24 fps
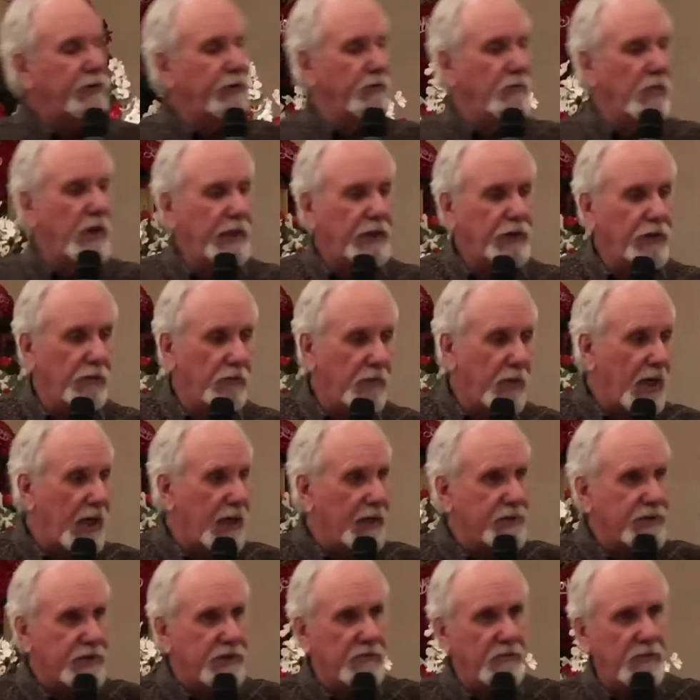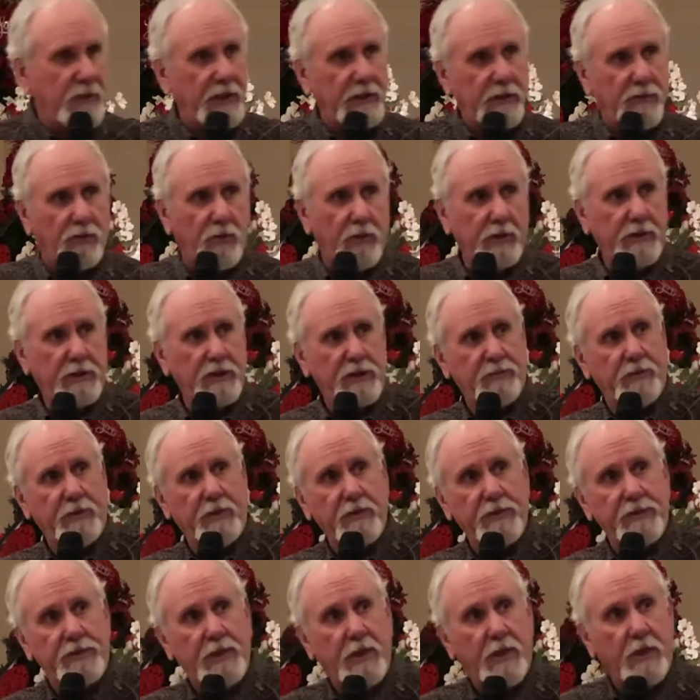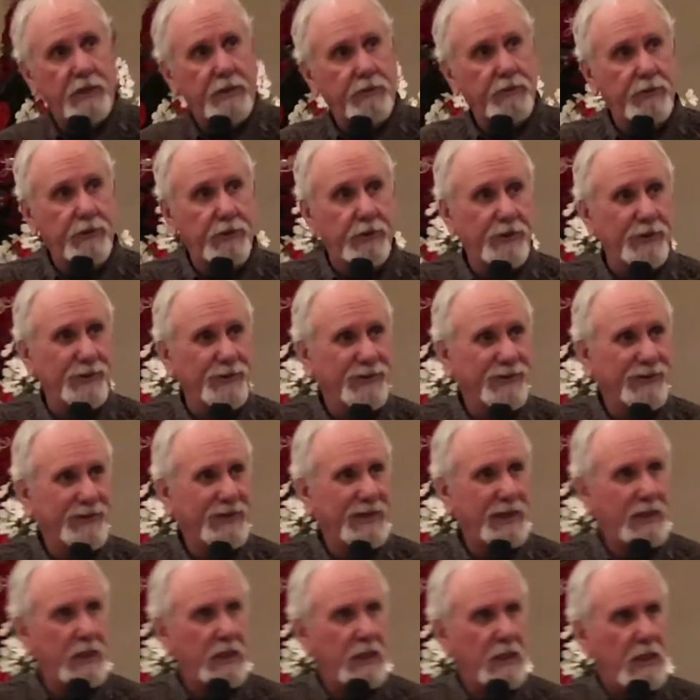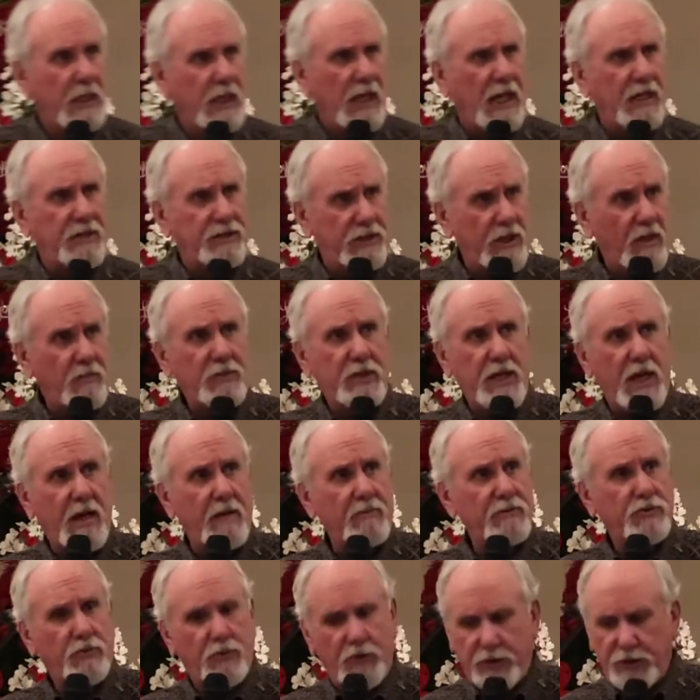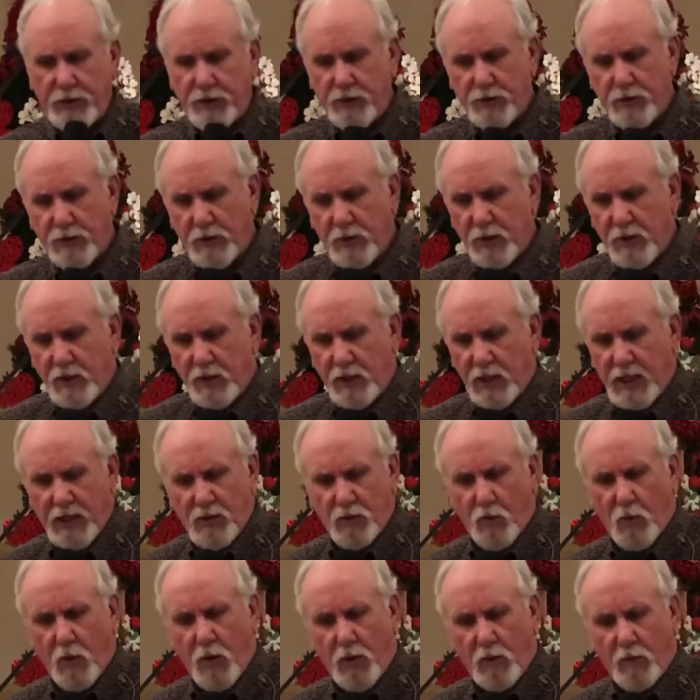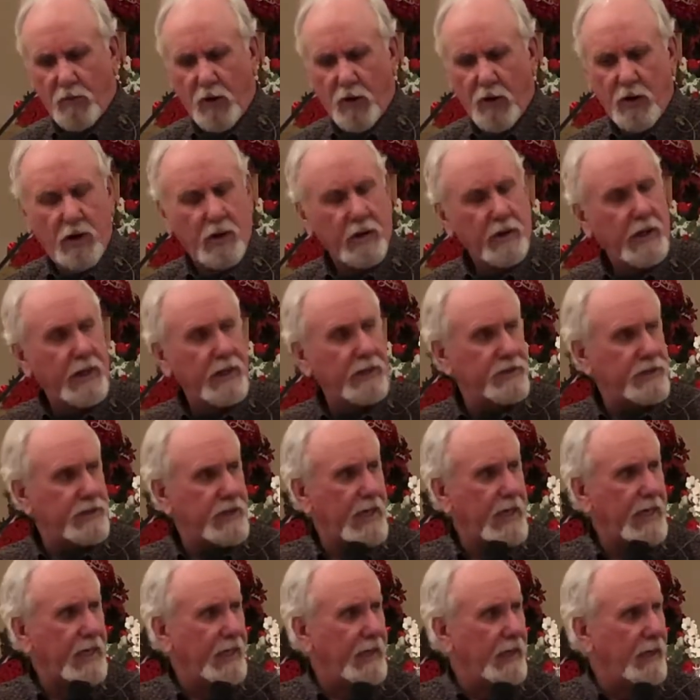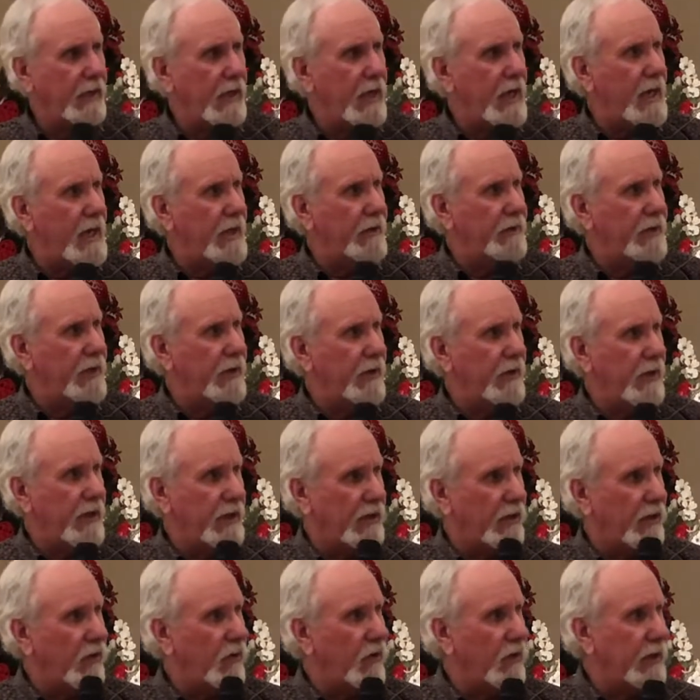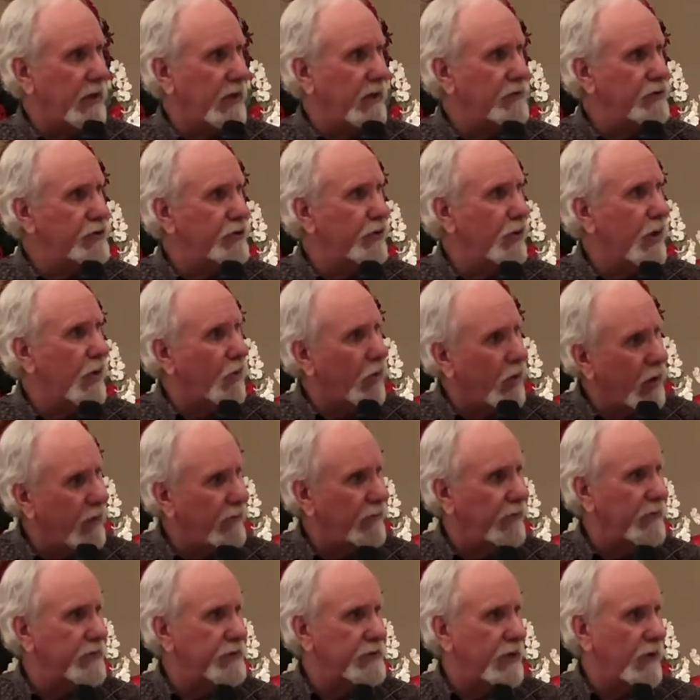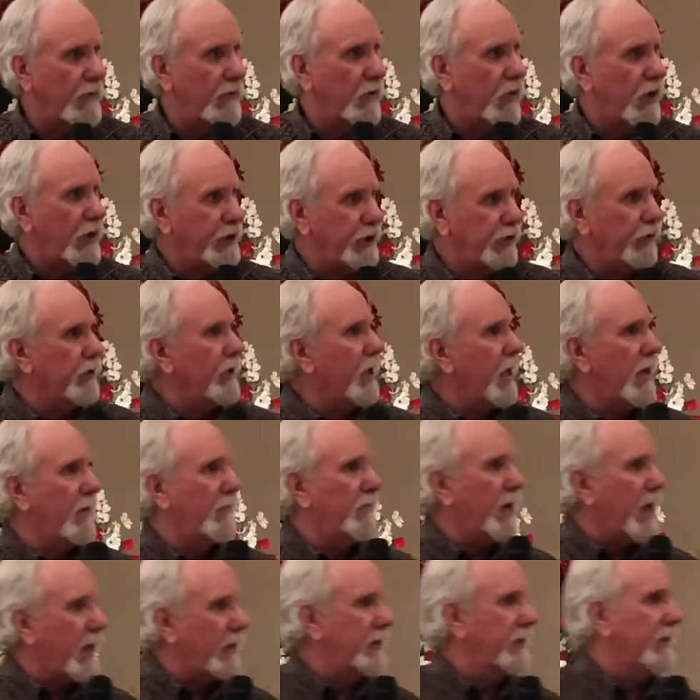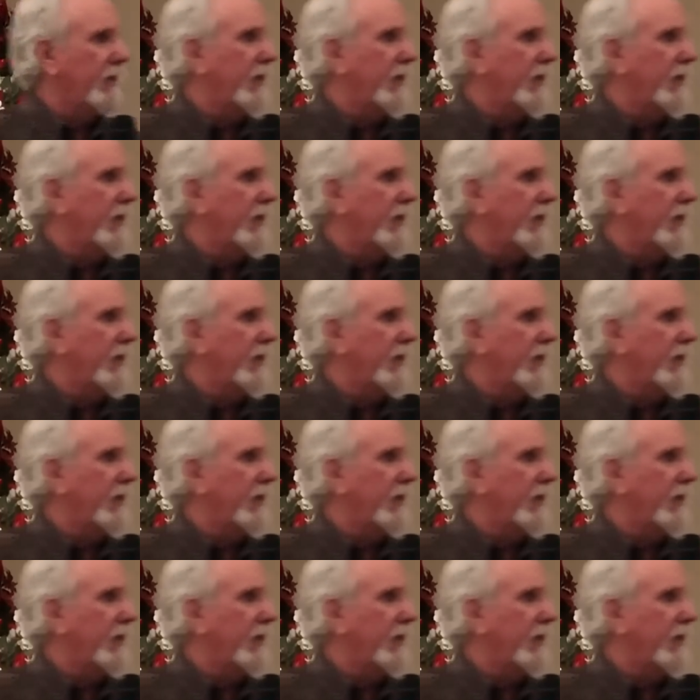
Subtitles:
make your mind submit to what the Spirit is telling you to do. And sometimes when you're in Walmart and standing in line there and the Lord gives you a word for someone, you're not about to